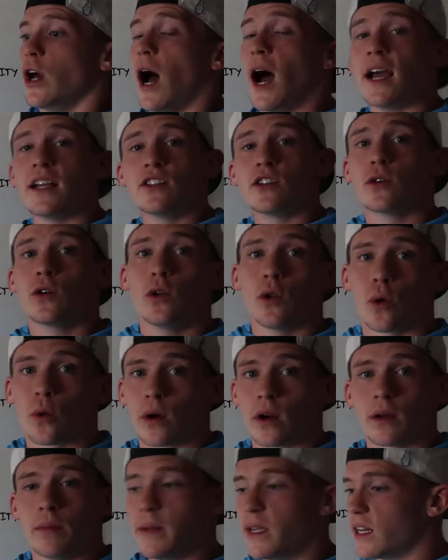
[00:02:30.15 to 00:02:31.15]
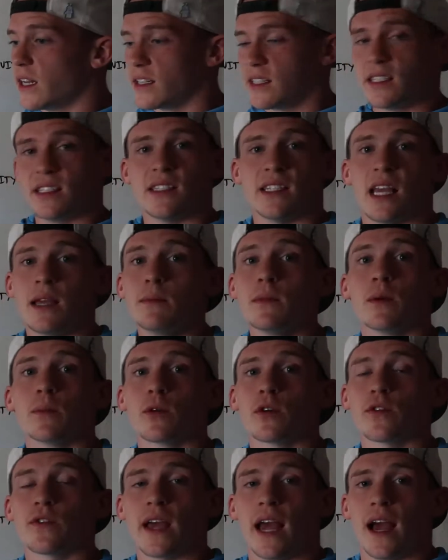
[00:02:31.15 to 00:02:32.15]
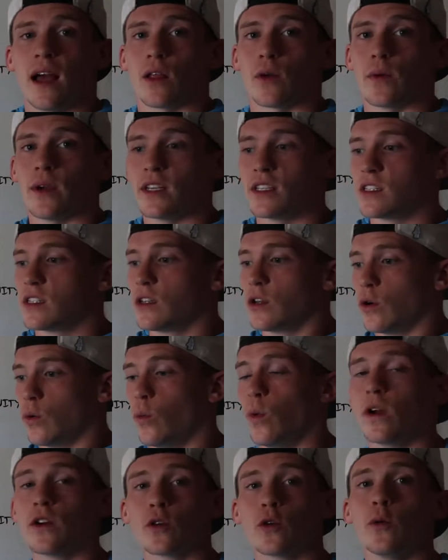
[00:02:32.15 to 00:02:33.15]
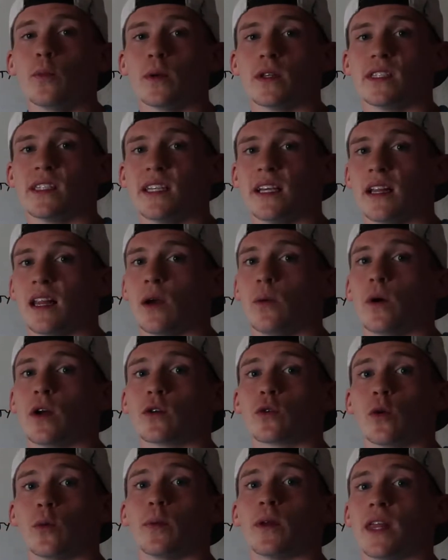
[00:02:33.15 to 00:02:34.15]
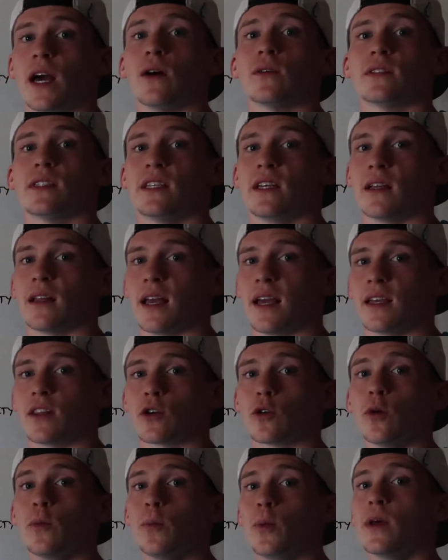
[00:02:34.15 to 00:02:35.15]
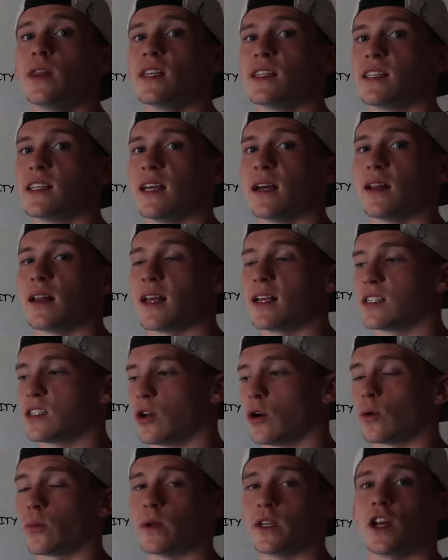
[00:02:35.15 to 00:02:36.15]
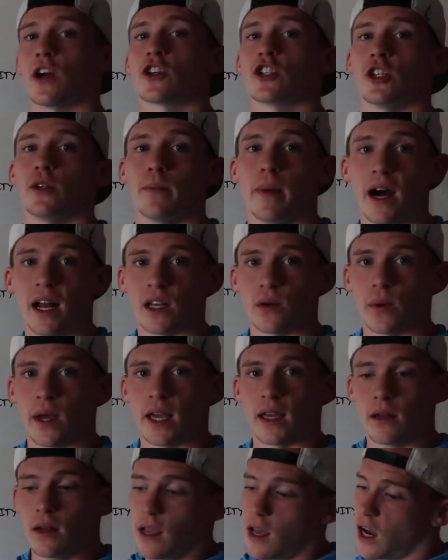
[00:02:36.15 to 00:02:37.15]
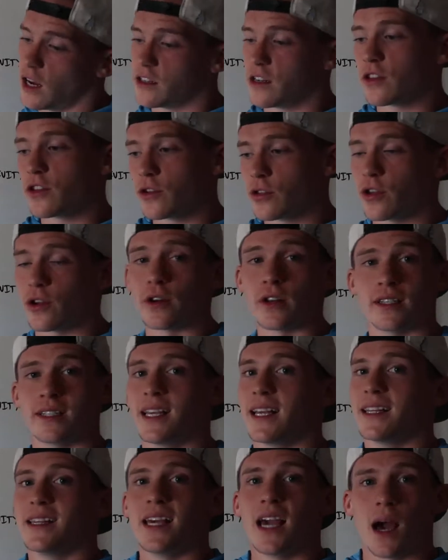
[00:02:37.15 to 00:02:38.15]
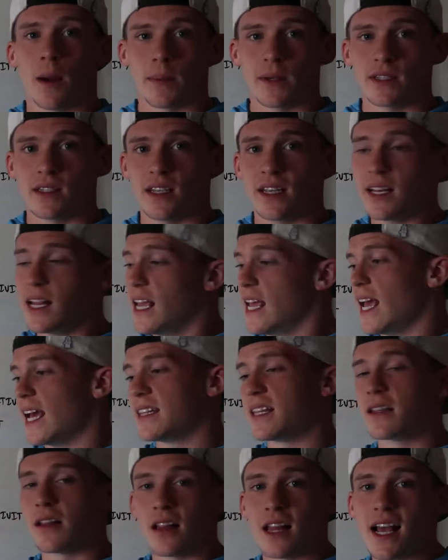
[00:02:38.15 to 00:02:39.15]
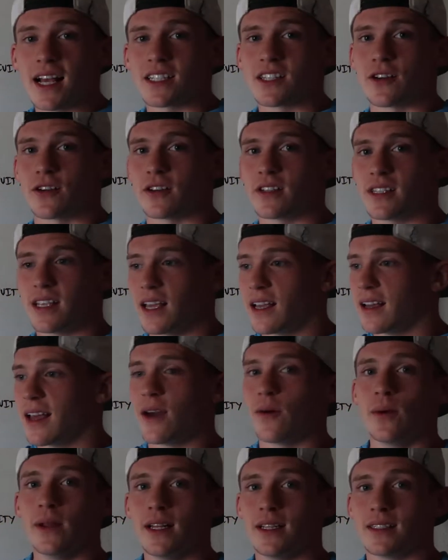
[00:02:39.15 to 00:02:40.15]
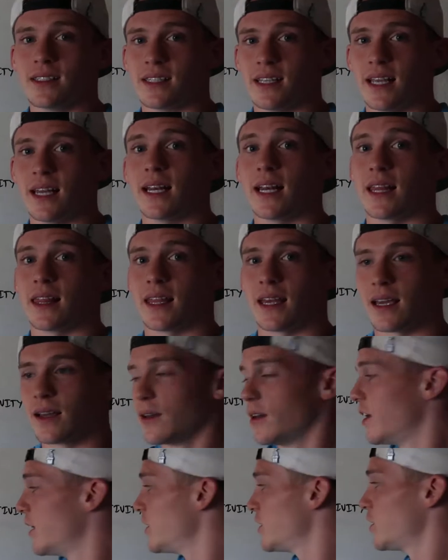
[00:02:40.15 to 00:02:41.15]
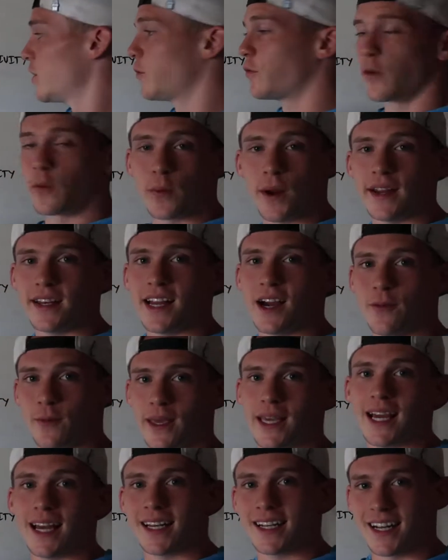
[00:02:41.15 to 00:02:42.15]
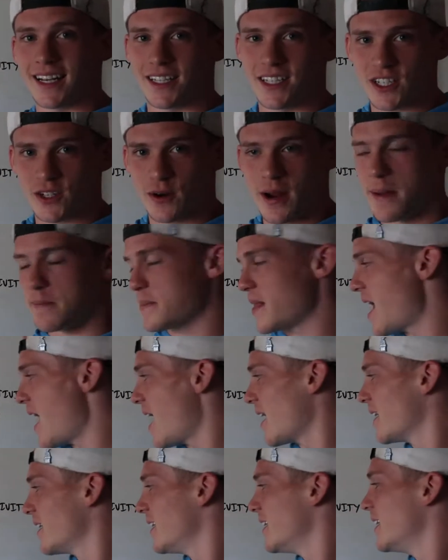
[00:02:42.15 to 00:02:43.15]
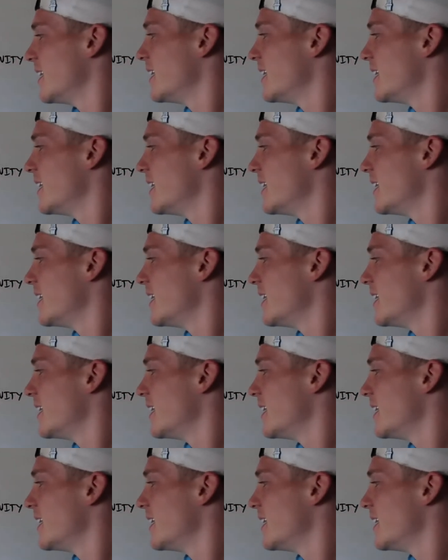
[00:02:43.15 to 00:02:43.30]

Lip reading: isocaloric, meaning same number of calories, one group with CLA, one group without CLA. The group with CLA saw a reduction in body weight. Another third is saying the opposite, and then the last third is saying, we didn't see anything. So for right now, we kind of got to scrap that.